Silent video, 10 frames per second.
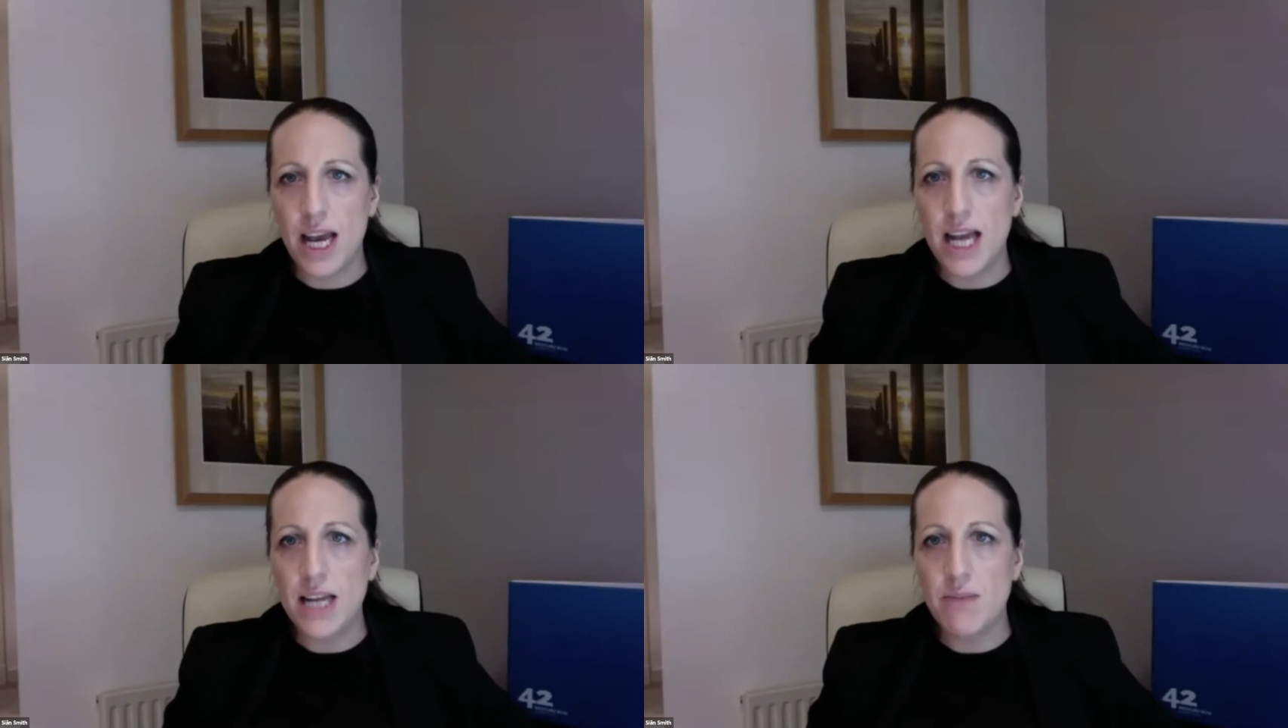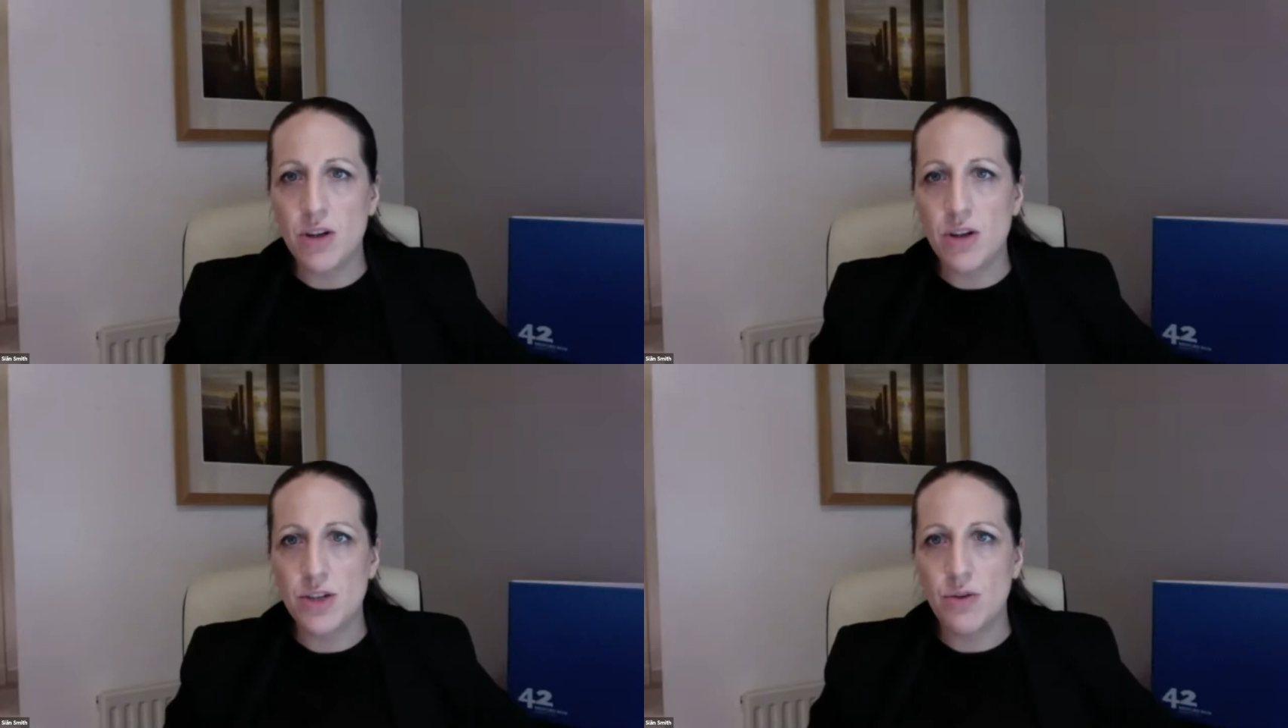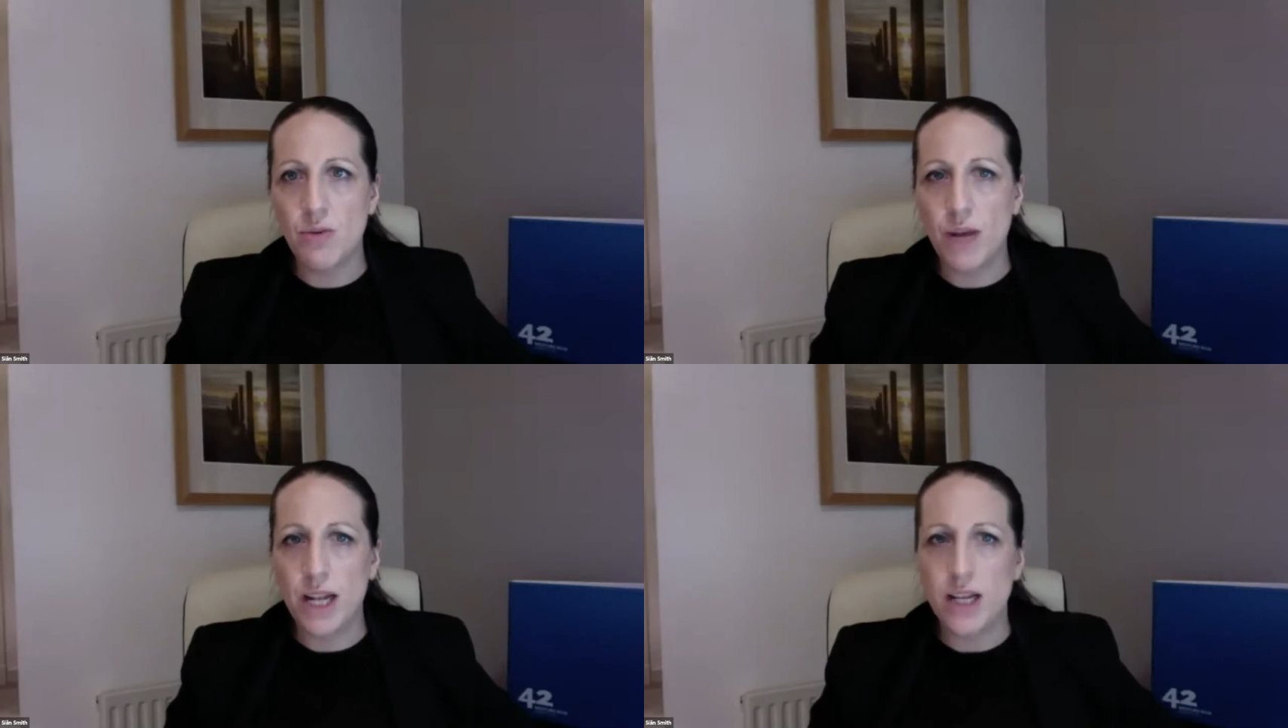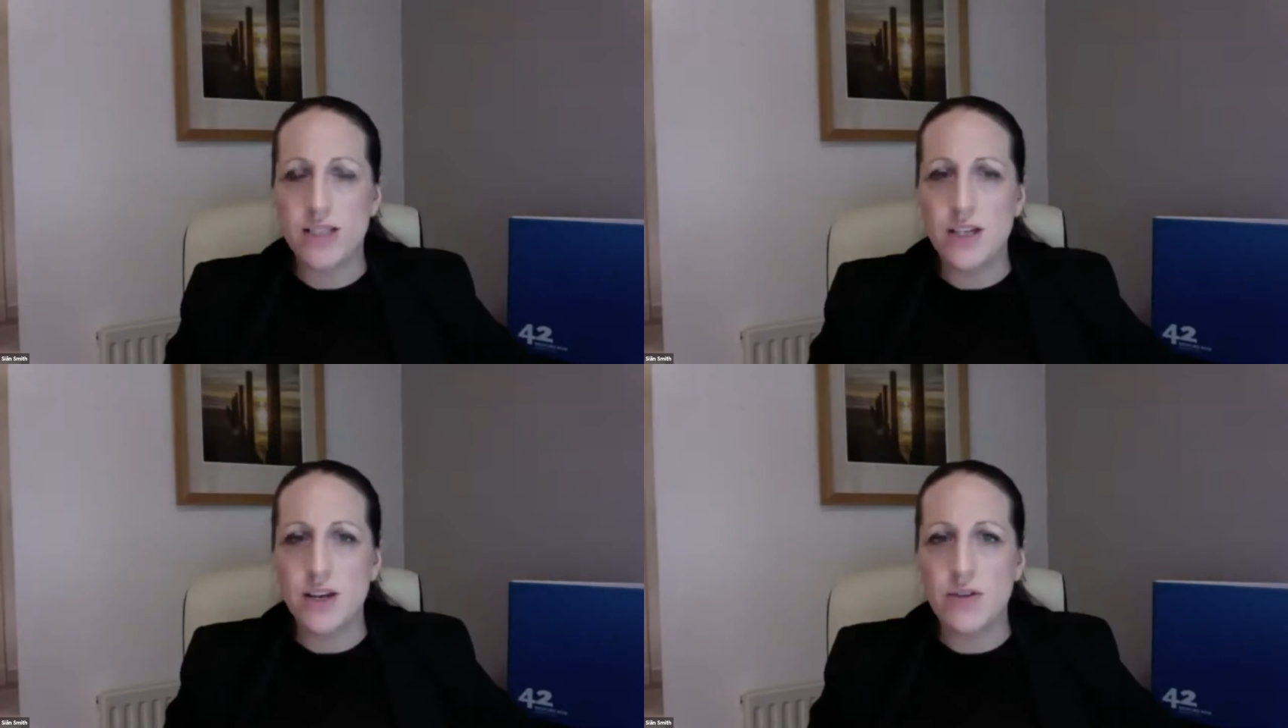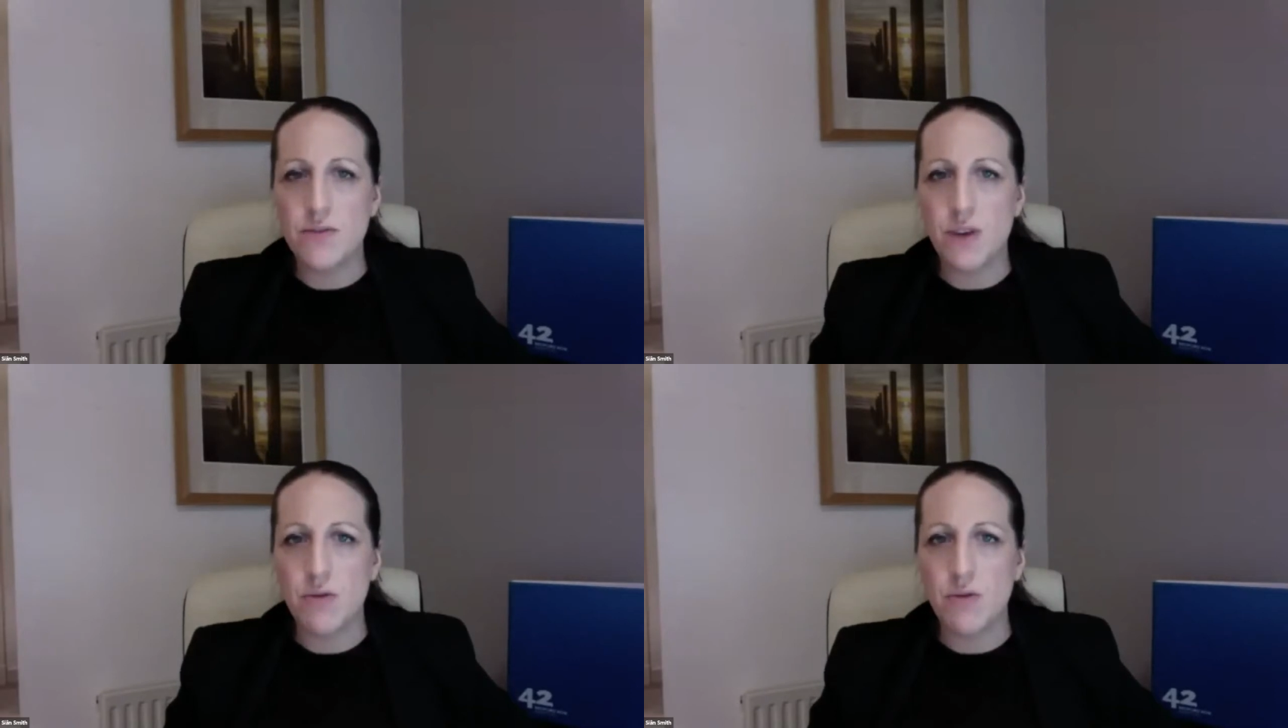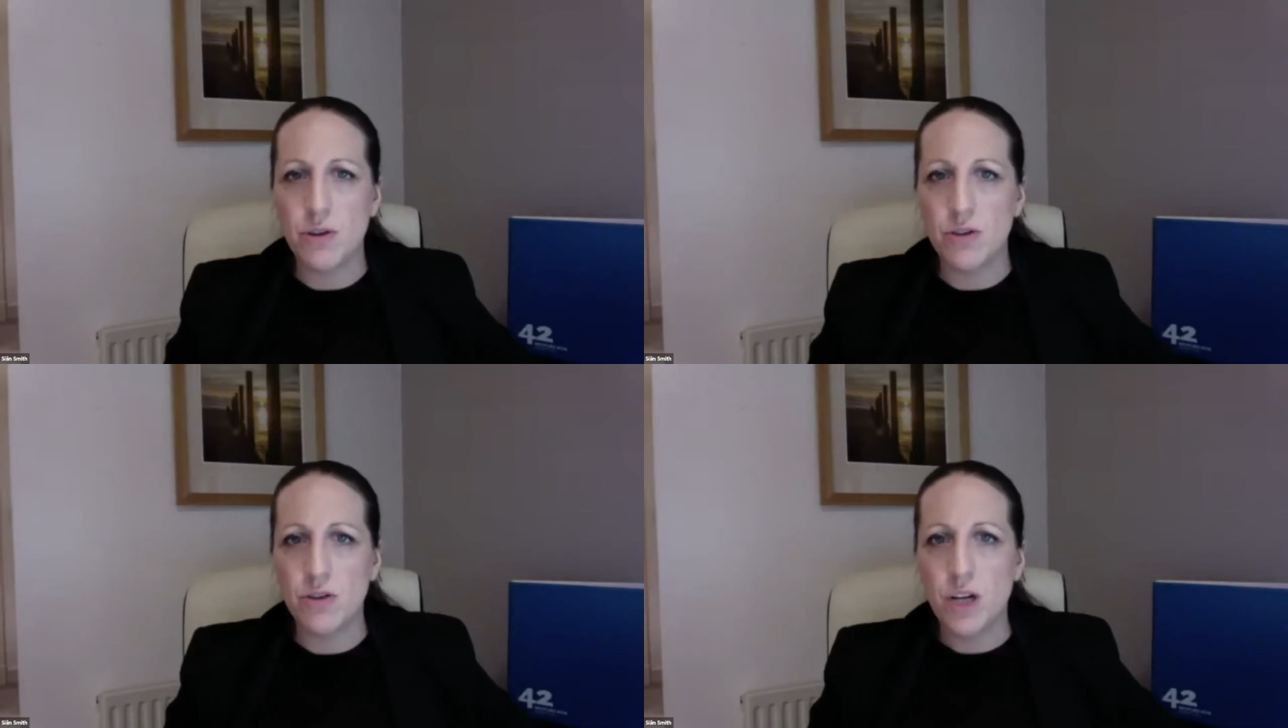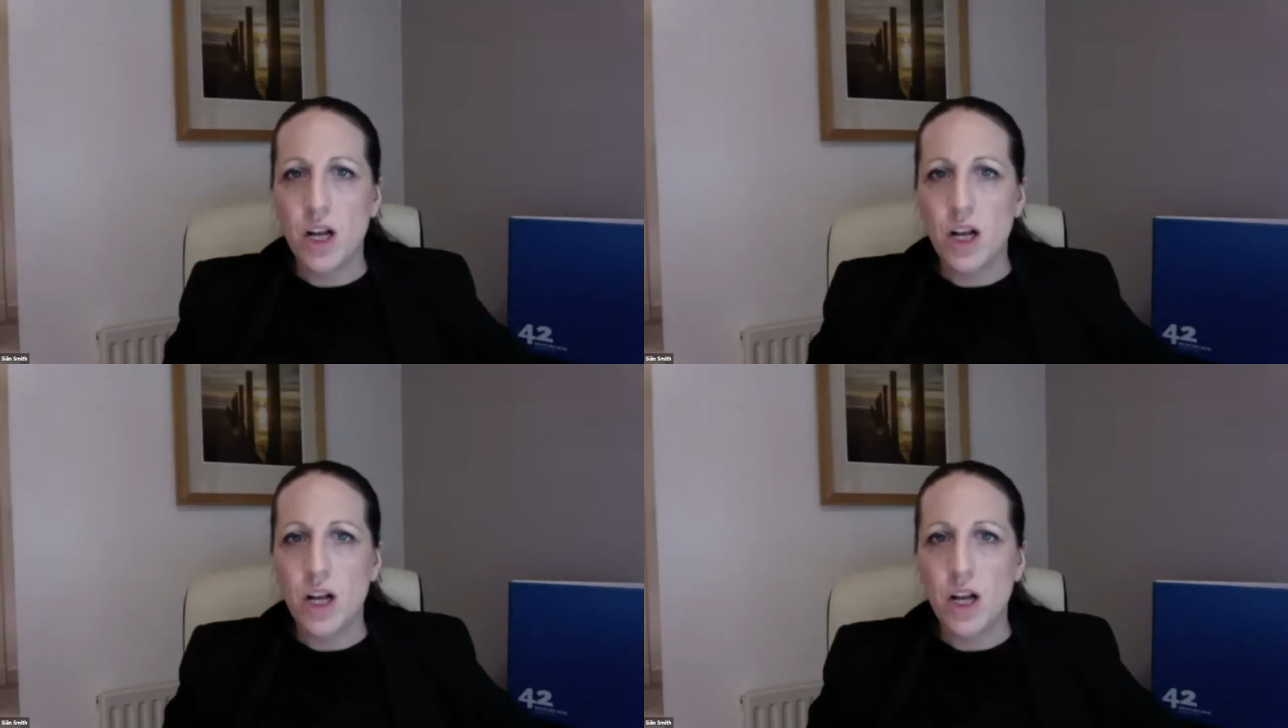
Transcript: any party or witness who is vulnerable,